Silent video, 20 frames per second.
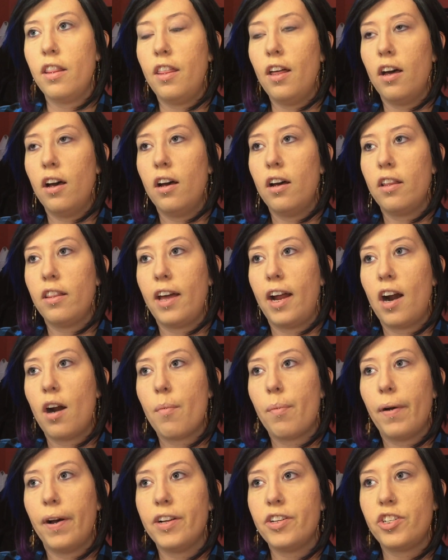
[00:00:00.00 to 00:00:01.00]
the
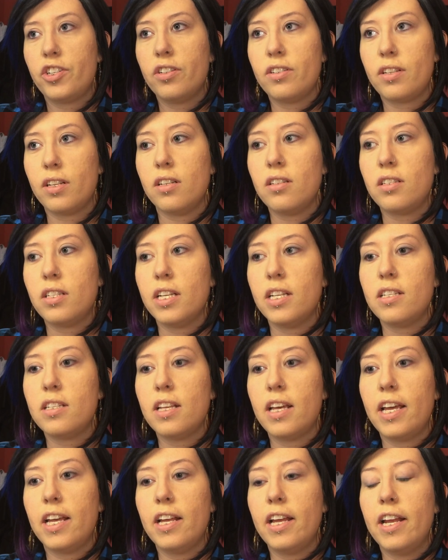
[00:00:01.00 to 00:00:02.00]
airbrush, since
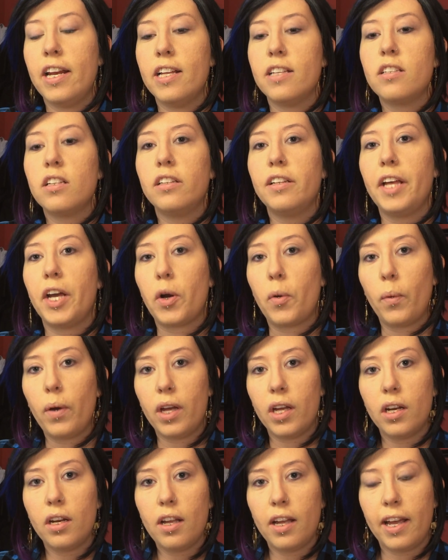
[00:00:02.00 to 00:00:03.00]
it is a
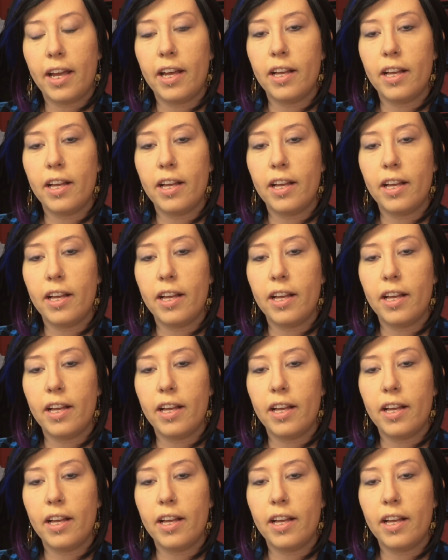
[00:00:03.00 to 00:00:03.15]
liquid,